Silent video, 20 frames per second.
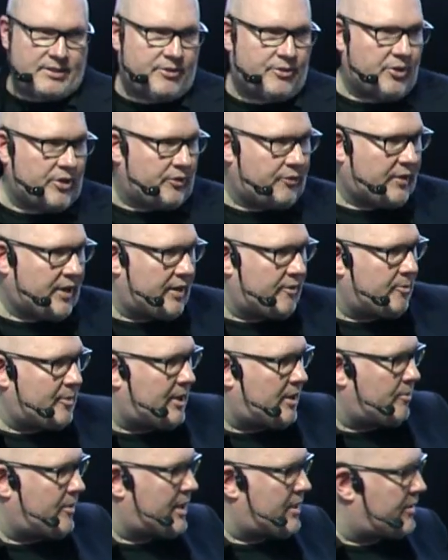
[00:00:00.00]
thirty-five
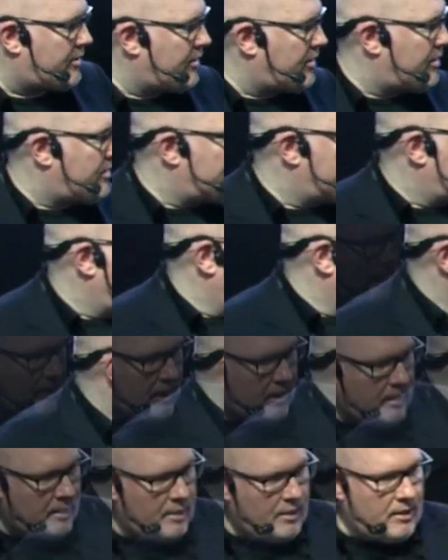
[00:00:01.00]
millimeter.
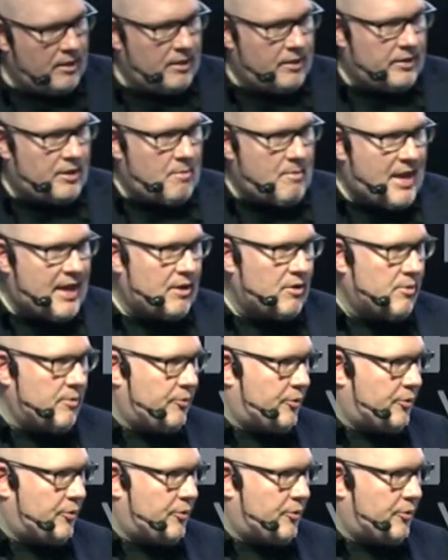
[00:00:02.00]
The Magnum